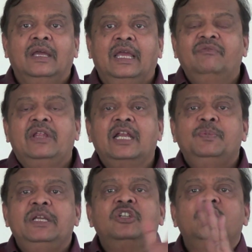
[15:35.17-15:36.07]
If there has
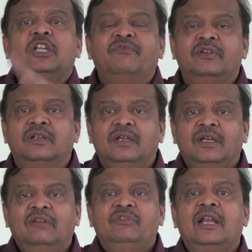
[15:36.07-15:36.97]
been a shift,
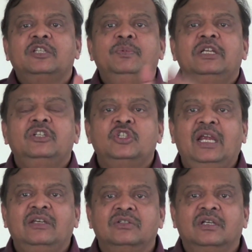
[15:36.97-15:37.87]
if there has been a
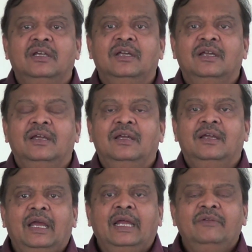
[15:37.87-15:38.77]
change,
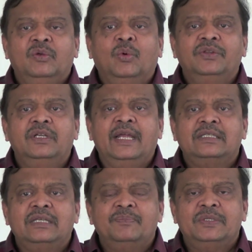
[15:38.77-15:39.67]
and if you want the next
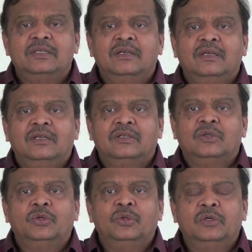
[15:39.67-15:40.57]
steps, you
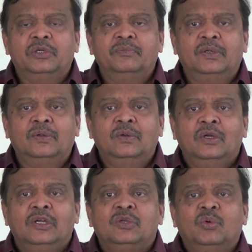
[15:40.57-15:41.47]
want to learn more,
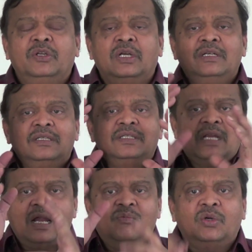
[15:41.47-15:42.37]
you want to
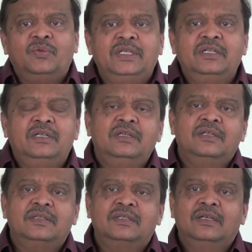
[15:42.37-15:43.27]
understand what we did in
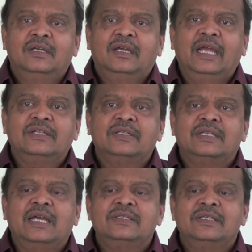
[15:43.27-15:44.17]
this
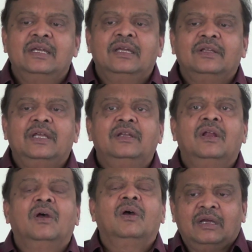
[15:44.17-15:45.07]
exercise, then
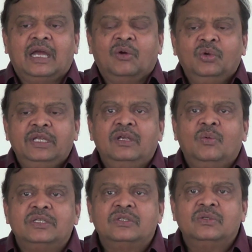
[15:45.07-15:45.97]
I only
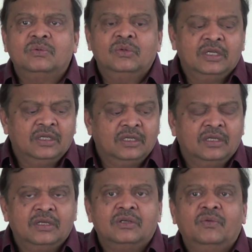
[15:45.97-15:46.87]
request you
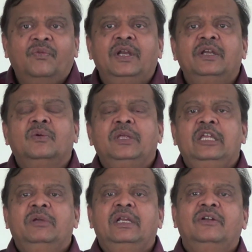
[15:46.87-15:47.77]
to fill in your
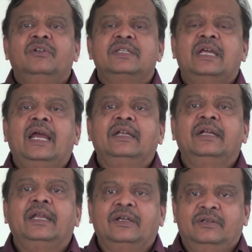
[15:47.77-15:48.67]
email address and
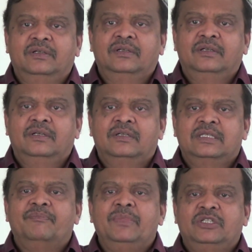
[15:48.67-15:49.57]
click
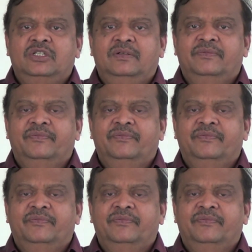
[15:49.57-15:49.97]
submit.